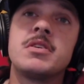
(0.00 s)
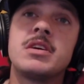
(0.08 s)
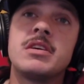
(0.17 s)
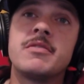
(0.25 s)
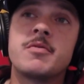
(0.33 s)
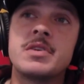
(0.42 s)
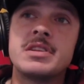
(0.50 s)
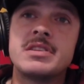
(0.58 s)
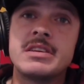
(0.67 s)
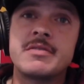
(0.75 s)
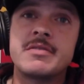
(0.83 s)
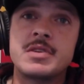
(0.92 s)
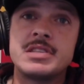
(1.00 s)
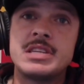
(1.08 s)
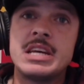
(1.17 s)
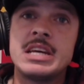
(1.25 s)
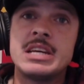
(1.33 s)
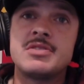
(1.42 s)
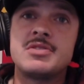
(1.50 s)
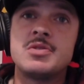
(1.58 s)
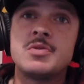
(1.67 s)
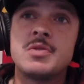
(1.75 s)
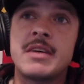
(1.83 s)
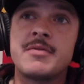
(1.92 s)
If we tend
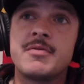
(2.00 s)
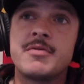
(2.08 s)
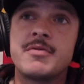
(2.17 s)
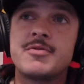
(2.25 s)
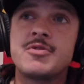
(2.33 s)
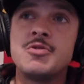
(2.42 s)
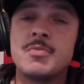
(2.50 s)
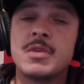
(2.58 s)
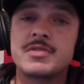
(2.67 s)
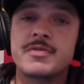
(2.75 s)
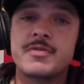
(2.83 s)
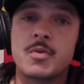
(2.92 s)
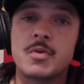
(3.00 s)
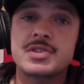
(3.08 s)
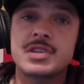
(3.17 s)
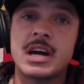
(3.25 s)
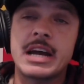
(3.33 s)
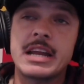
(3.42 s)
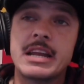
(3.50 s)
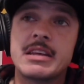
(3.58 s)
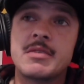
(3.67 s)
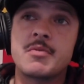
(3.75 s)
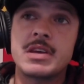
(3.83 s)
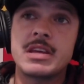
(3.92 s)
to have too much foresight
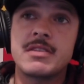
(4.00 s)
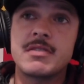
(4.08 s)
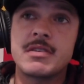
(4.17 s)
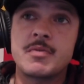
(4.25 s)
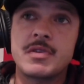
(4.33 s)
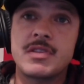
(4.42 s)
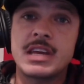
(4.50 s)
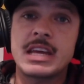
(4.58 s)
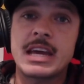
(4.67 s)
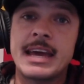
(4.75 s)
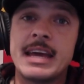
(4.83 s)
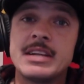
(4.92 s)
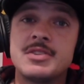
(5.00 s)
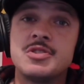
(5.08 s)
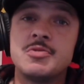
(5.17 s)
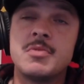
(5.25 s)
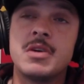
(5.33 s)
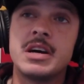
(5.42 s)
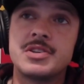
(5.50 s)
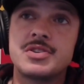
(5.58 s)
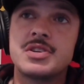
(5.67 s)
and we think ahead too much,